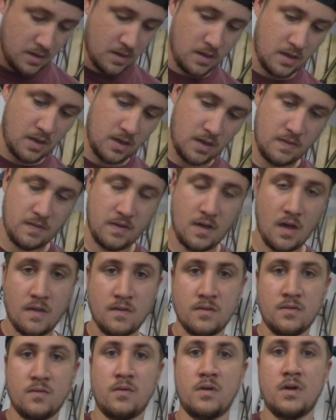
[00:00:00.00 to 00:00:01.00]
and the
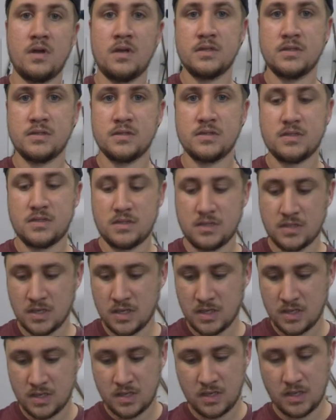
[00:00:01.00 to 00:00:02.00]
other ones,
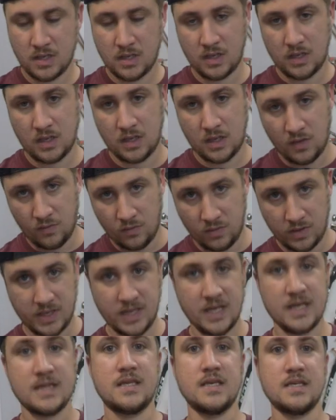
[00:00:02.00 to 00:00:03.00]
and we'll
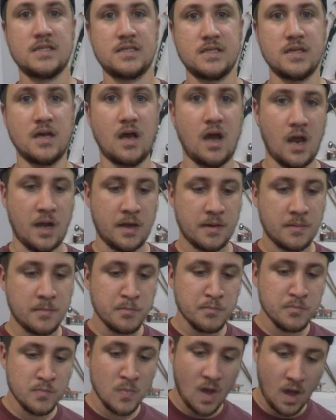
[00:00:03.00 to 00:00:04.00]
get this done.
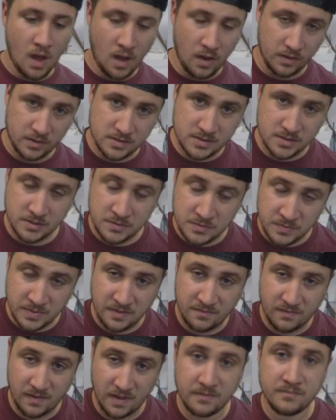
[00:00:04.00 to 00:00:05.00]
Excuse
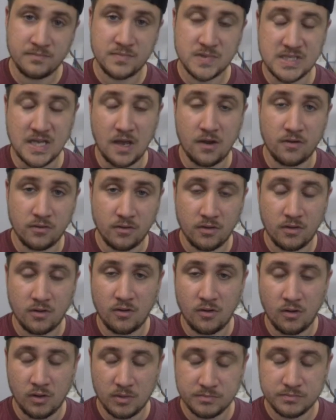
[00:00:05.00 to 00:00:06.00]
me if I sound a
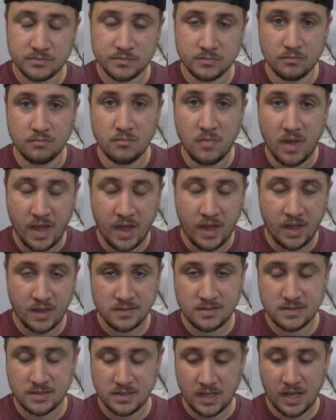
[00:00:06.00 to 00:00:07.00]
little
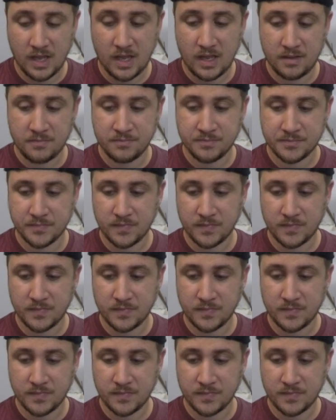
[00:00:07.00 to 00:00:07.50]
meh today.